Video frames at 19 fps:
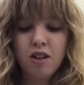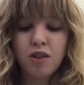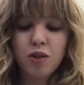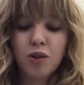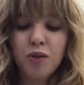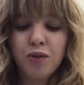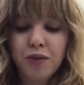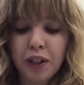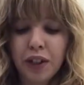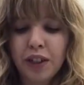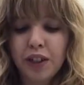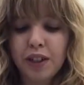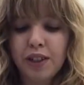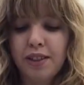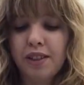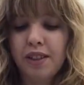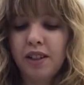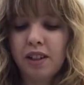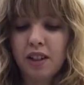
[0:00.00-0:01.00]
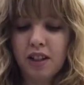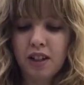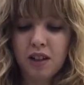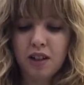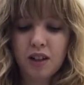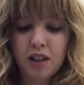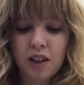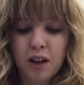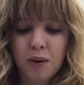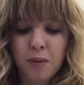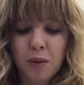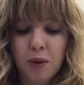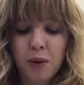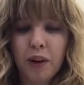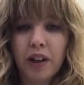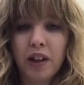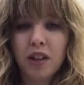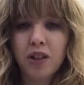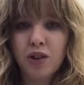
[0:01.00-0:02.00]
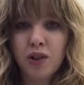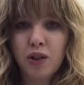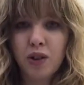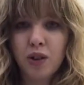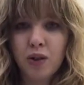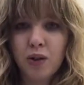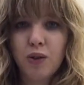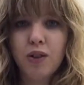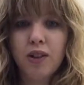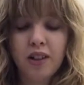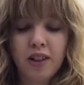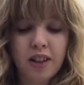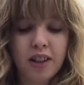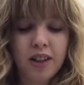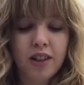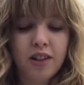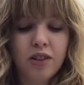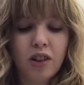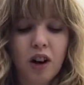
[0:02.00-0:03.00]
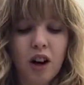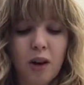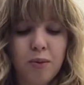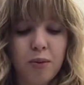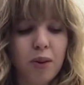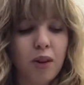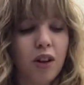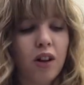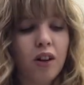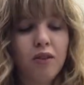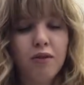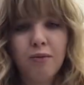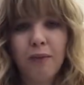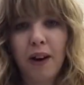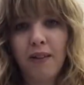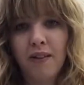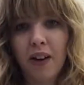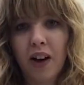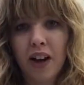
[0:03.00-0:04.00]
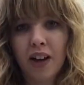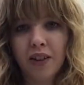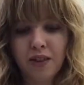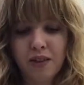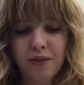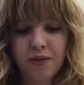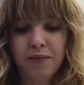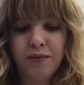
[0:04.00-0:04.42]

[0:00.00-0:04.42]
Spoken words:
So first, I'm going to clean the top of my vial.